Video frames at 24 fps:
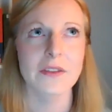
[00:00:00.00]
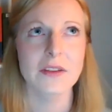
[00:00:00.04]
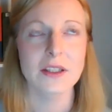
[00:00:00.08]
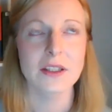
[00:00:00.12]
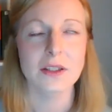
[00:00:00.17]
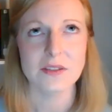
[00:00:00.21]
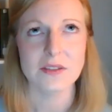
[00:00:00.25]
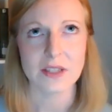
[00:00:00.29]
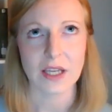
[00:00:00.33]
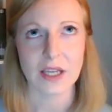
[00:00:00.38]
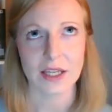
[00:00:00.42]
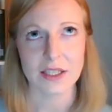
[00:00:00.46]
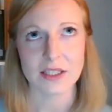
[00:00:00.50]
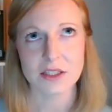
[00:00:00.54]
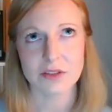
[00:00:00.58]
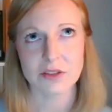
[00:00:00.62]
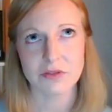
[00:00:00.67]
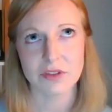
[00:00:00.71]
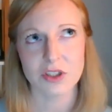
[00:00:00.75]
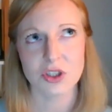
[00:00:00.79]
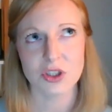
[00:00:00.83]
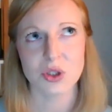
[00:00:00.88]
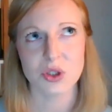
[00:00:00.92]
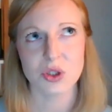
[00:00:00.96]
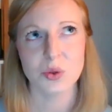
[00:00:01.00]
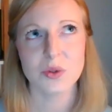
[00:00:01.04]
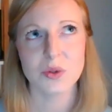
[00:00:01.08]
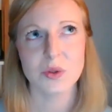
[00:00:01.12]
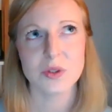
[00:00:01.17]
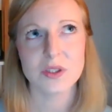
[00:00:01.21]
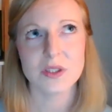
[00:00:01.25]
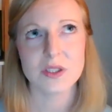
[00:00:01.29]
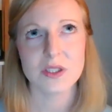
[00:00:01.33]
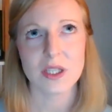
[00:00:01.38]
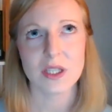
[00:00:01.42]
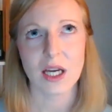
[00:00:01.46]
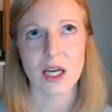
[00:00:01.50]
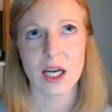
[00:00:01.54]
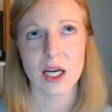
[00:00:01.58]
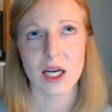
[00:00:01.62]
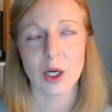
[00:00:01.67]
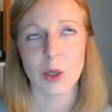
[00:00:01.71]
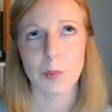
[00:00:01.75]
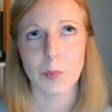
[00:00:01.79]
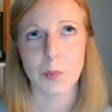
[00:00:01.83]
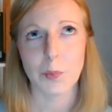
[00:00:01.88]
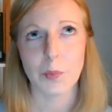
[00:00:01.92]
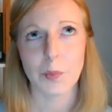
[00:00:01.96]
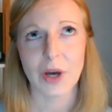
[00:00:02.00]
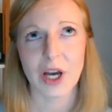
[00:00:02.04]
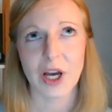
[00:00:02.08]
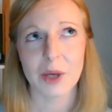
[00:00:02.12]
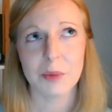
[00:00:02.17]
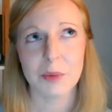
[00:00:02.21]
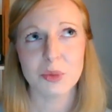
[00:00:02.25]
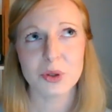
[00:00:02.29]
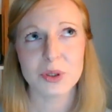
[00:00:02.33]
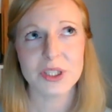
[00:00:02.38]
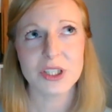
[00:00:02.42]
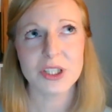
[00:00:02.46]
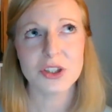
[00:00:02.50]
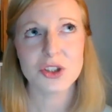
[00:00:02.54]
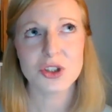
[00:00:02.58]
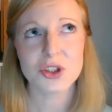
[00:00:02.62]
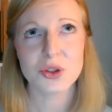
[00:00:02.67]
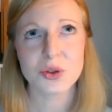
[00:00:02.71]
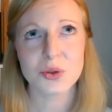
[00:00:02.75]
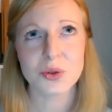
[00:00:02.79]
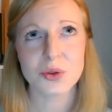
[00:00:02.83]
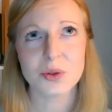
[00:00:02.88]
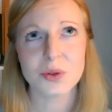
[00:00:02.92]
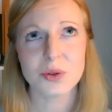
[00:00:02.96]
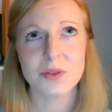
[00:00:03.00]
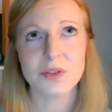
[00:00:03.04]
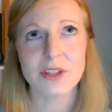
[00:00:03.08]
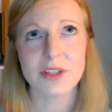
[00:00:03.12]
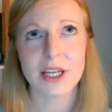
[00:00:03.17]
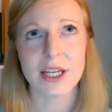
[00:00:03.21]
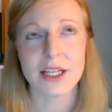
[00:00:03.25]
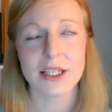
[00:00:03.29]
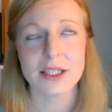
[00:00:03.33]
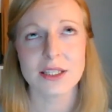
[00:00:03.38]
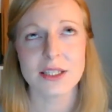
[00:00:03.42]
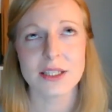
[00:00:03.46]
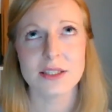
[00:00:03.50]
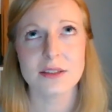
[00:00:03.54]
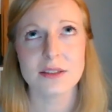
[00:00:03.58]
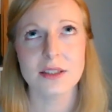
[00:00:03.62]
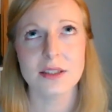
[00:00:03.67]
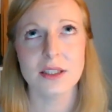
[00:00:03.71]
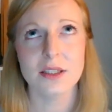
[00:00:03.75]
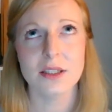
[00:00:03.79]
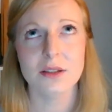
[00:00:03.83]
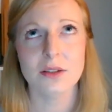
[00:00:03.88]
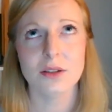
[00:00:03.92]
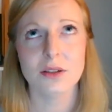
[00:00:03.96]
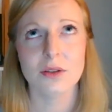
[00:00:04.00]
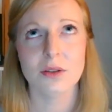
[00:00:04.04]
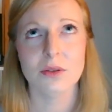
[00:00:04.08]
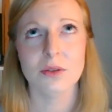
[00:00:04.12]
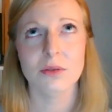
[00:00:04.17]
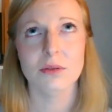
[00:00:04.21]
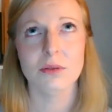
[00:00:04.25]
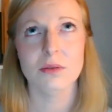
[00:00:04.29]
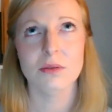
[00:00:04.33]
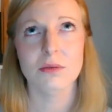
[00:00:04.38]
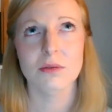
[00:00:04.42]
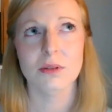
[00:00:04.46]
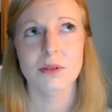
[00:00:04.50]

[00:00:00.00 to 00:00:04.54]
these kinds of issues. I'm pretty sure that, you know,